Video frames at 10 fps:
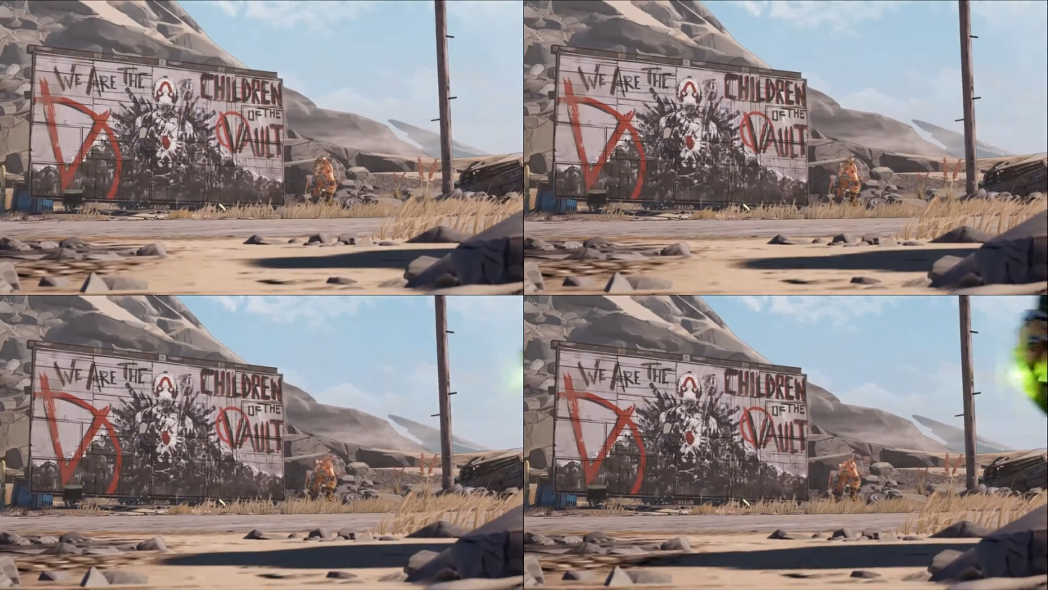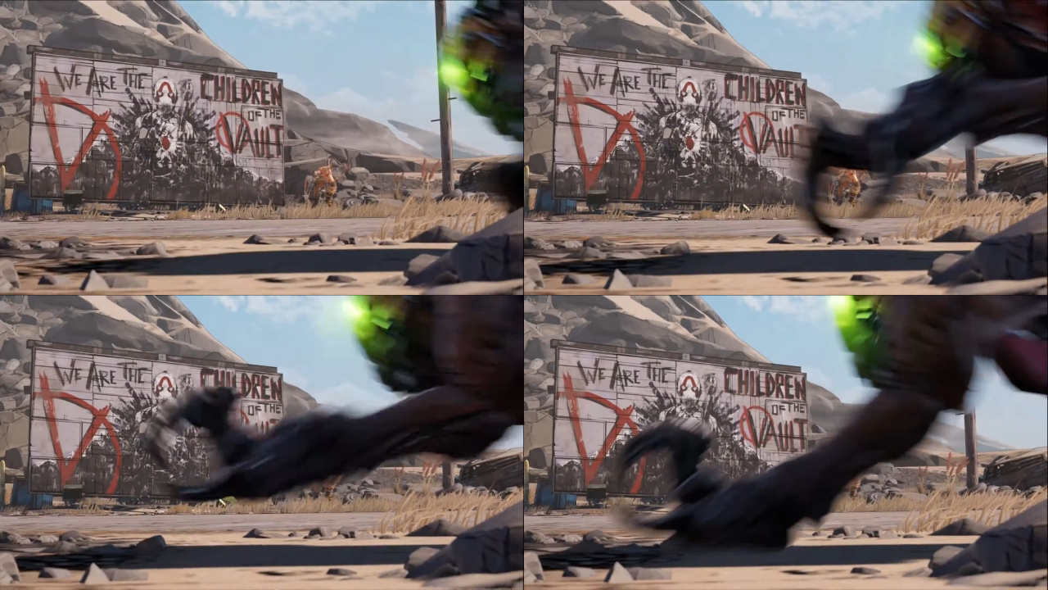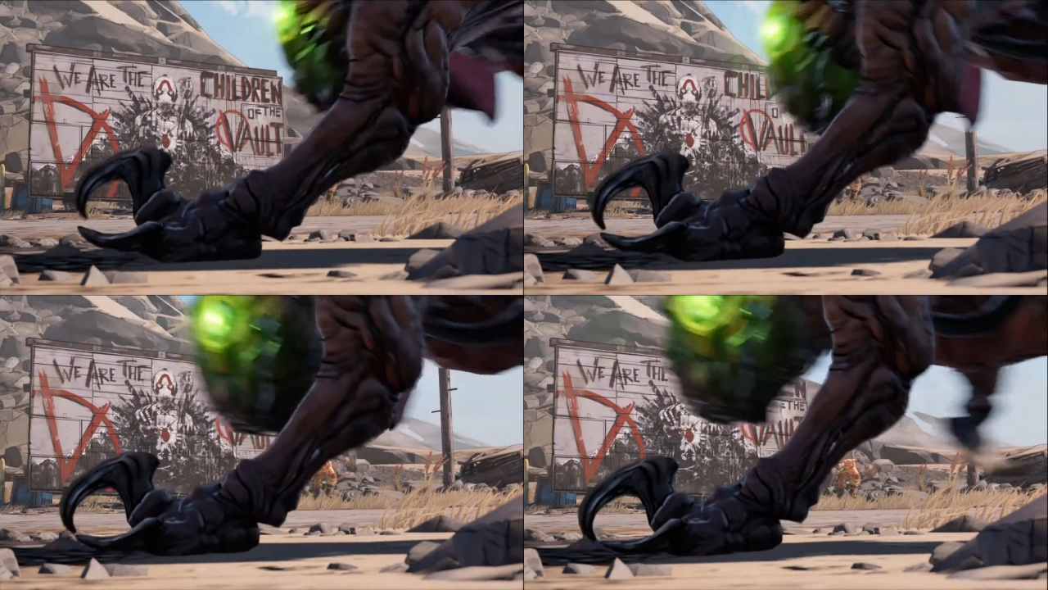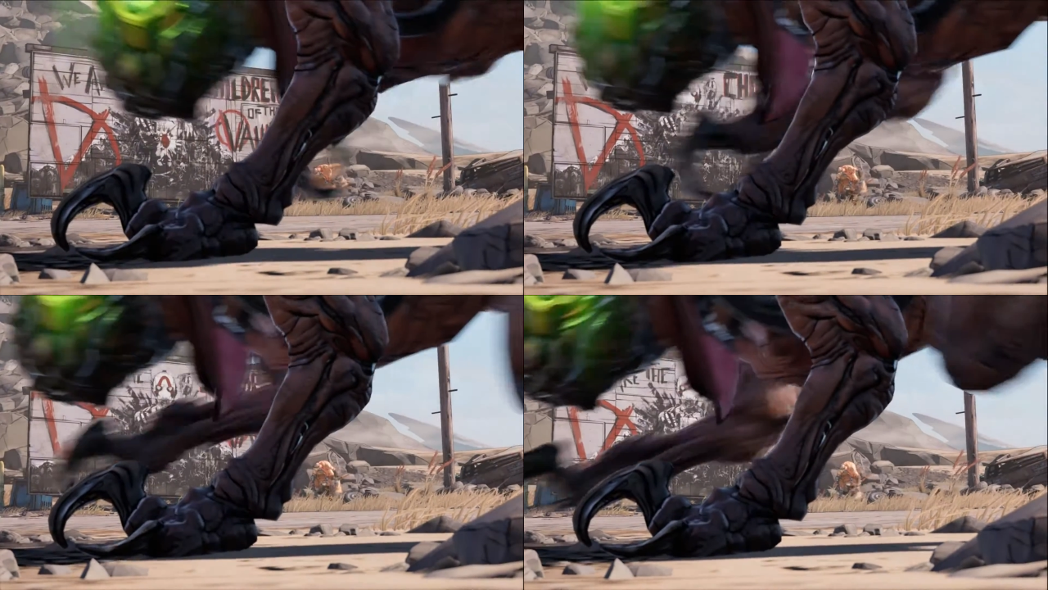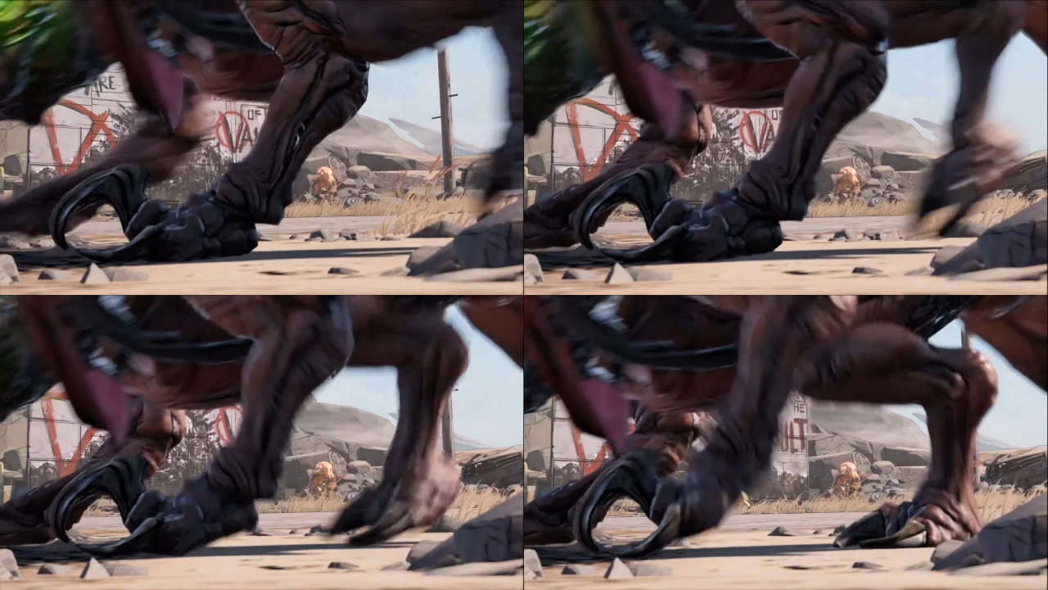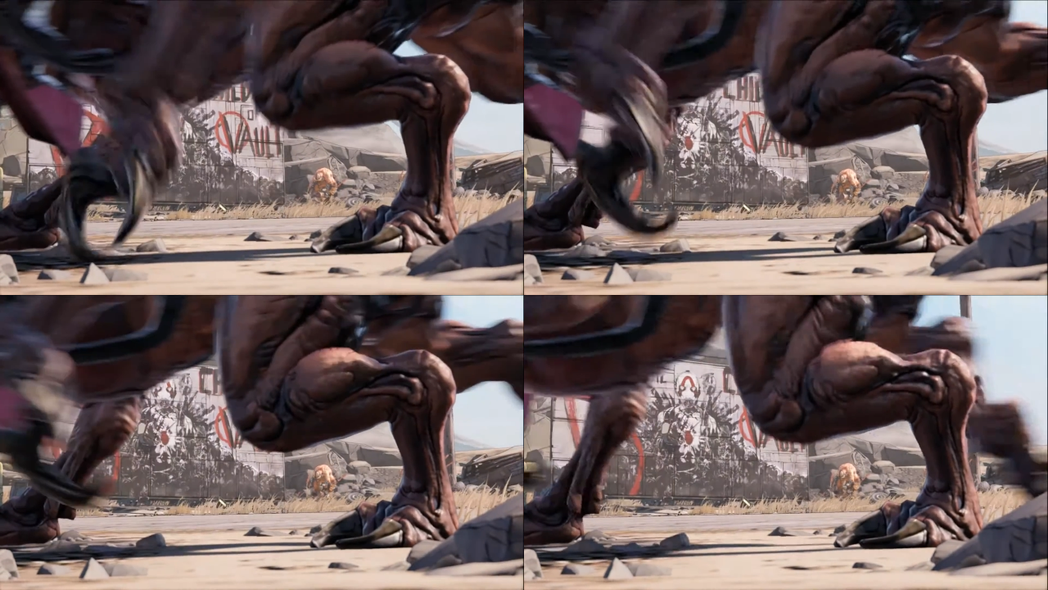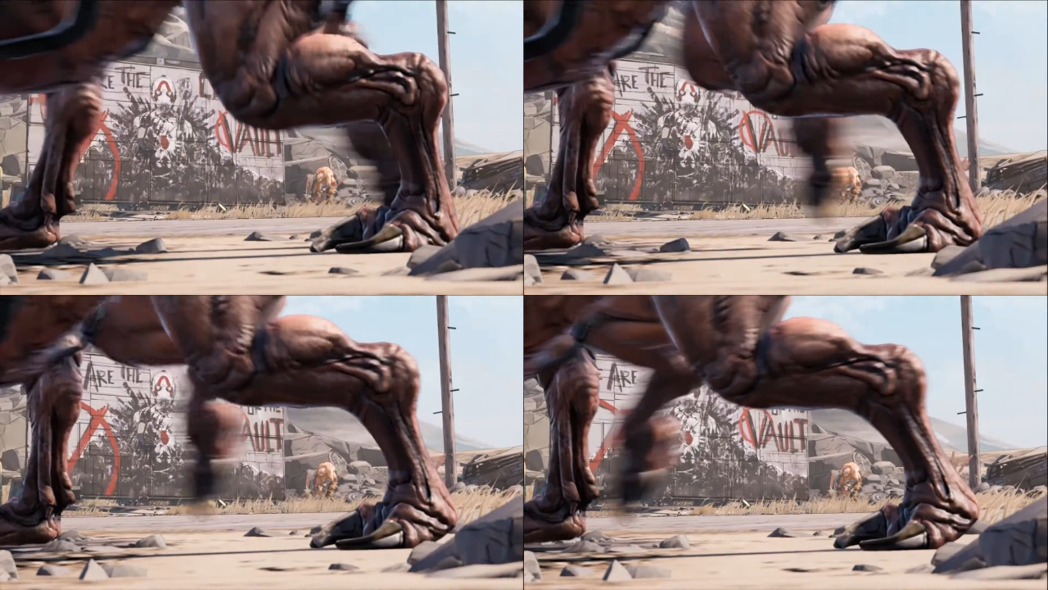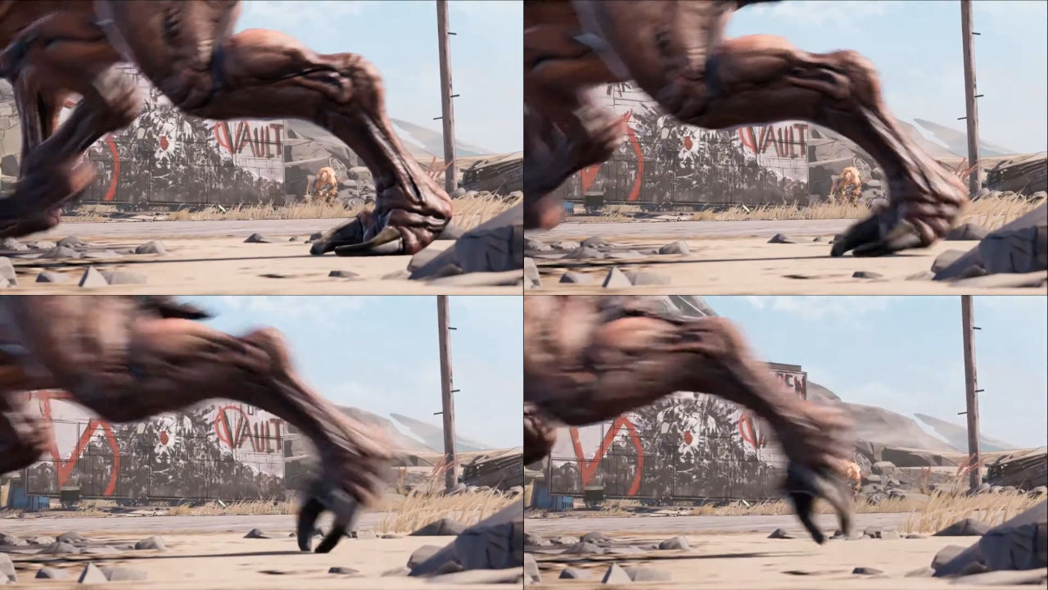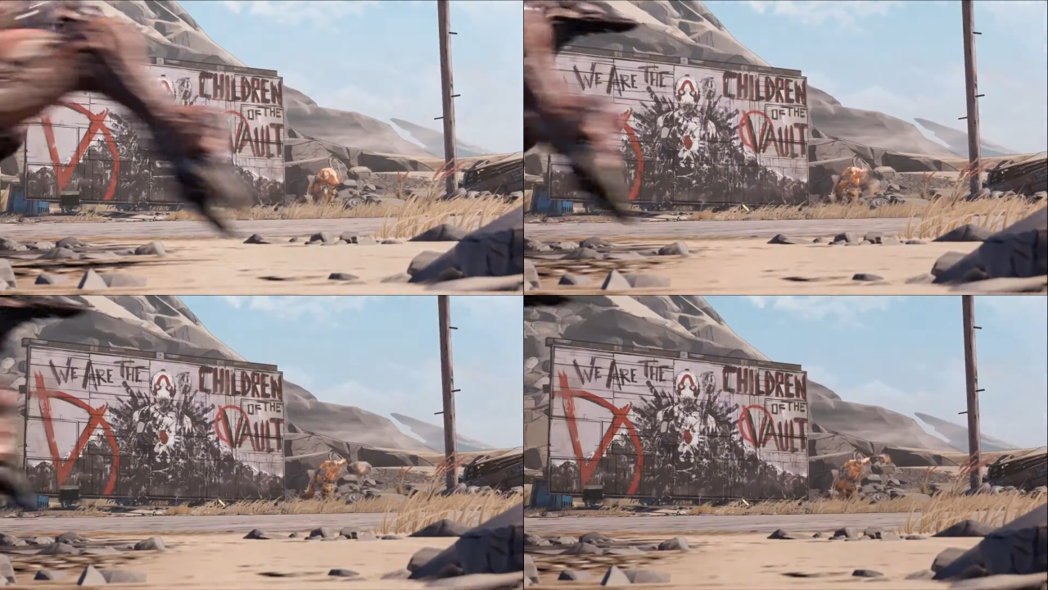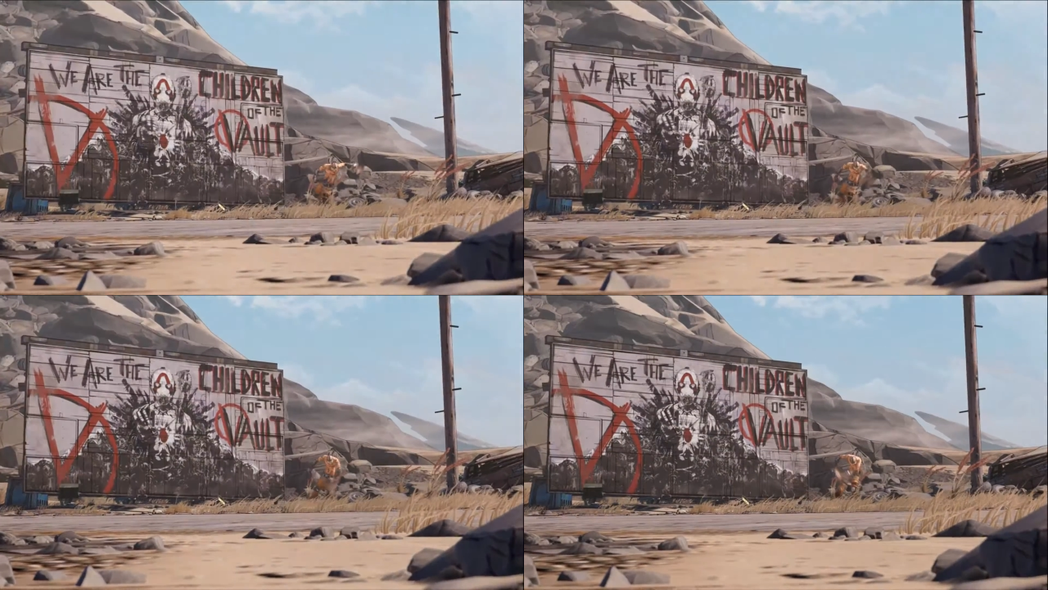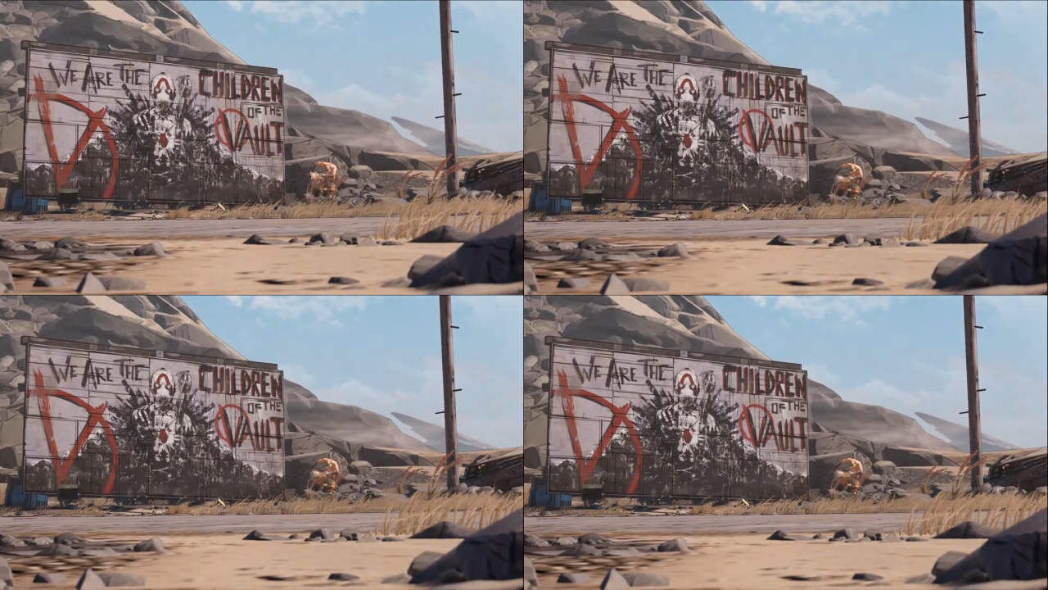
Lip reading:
(no speaker visible)